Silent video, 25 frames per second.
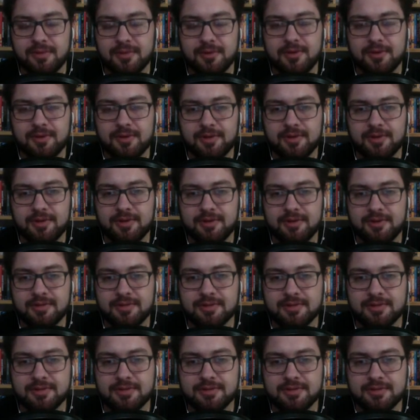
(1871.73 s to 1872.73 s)

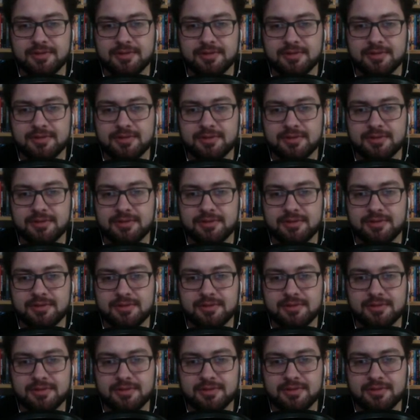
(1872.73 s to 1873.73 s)

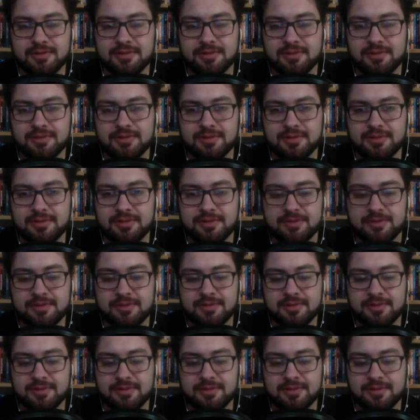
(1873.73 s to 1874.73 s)

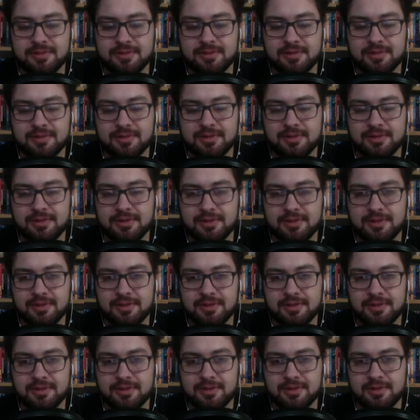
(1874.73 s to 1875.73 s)

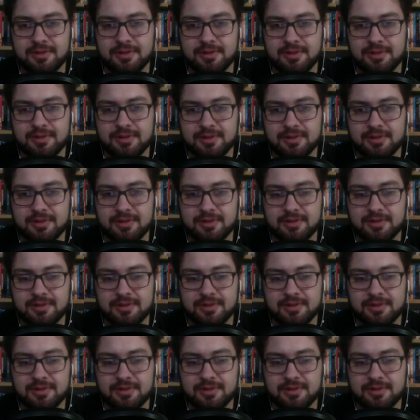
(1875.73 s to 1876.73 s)

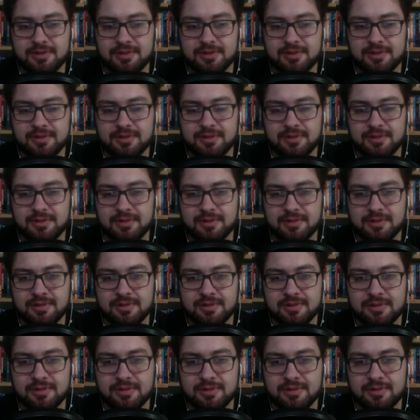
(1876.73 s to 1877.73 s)

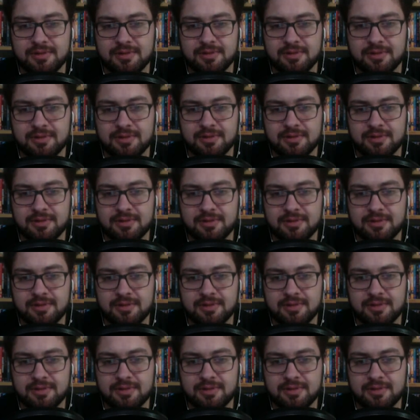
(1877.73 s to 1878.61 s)
No words are spoken by the person on screen.